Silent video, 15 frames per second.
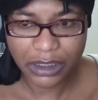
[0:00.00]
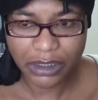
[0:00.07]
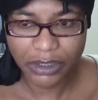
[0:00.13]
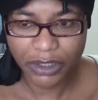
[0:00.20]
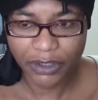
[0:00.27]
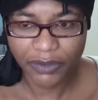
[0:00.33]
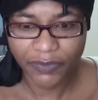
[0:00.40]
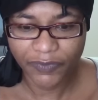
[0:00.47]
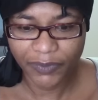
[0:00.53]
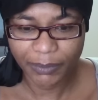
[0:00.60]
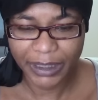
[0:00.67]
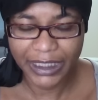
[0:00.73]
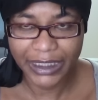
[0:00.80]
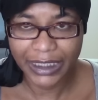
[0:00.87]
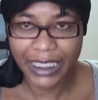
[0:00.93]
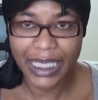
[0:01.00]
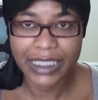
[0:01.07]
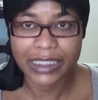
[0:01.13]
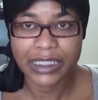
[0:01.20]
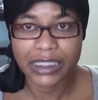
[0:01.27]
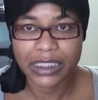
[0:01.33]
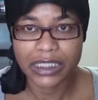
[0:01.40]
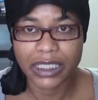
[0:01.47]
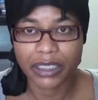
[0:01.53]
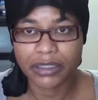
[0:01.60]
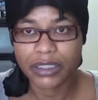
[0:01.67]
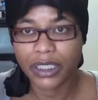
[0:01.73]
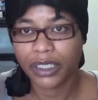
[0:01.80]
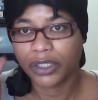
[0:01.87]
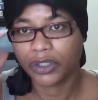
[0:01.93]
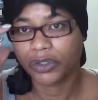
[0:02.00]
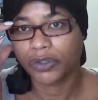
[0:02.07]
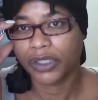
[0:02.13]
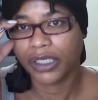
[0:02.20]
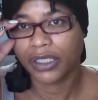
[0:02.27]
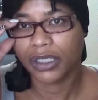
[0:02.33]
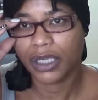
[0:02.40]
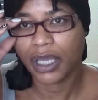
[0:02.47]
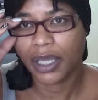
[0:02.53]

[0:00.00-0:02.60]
you know, for being a licensed nail tech, you get 50%